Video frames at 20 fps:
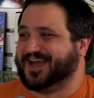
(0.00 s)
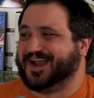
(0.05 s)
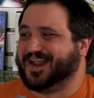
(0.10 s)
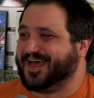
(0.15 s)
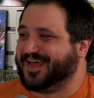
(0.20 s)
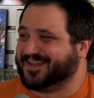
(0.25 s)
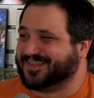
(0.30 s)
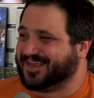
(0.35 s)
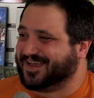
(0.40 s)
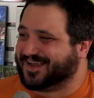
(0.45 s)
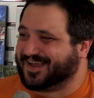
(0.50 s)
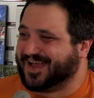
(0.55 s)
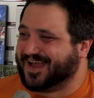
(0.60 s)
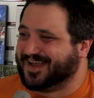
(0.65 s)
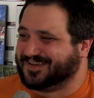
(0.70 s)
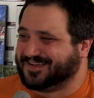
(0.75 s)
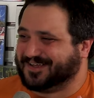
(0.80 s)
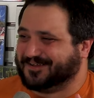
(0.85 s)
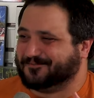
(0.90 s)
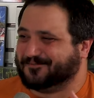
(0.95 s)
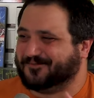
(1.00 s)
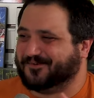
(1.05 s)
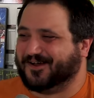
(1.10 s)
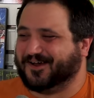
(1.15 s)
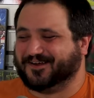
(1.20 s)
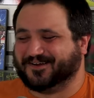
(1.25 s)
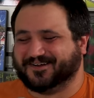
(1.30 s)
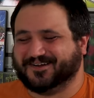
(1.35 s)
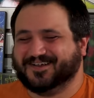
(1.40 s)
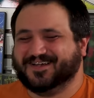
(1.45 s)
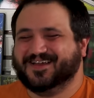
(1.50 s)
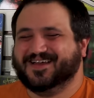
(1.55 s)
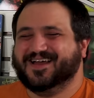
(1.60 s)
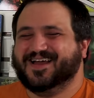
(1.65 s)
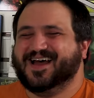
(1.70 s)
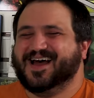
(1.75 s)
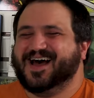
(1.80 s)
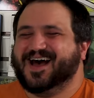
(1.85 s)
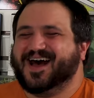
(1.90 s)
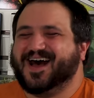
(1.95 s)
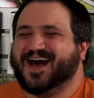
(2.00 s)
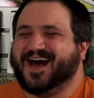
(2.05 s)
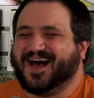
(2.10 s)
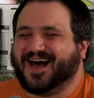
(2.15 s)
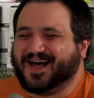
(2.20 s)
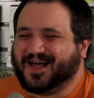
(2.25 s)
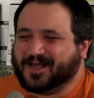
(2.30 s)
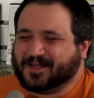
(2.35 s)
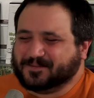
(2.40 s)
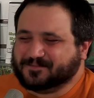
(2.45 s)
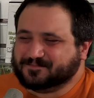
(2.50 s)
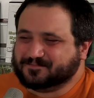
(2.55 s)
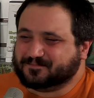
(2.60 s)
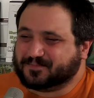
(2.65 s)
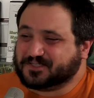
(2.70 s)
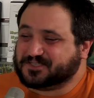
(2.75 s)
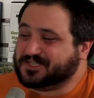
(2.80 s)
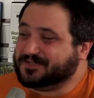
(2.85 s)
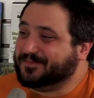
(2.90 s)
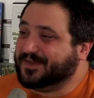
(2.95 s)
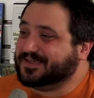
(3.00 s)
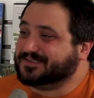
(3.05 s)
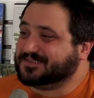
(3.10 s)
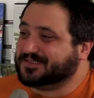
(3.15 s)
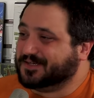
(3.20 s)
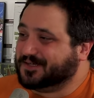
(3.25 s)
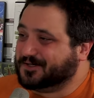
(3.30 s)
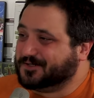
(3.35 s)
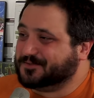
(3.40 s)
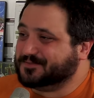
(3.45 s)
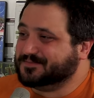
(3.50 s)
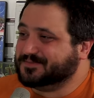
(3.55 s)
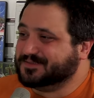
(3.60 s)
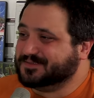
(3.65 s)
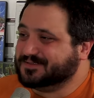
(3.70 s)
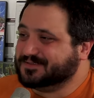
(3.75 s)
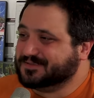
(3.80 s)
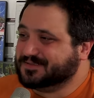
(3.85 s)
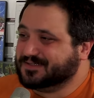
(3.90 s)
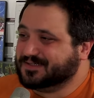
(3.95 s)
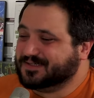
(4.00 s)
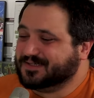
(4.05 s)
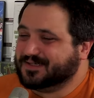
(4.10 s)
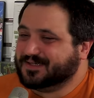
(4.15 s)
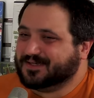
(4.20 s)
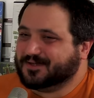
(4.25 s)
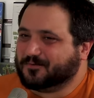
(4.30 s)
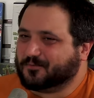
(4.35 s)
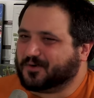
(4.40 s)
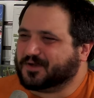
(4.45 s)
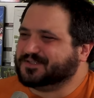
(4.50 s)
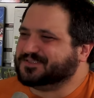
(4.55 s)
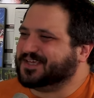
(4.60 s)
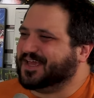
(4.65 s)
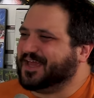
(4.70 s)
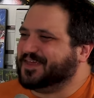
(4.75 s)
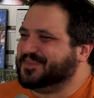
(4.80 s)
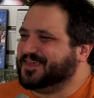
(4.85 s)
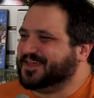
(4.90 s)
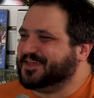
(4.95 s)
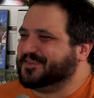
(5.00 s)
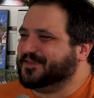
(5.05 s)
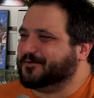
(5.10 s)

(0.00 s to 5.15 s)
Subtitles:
got out of that goddamn water. But she makes it home. Whereas I think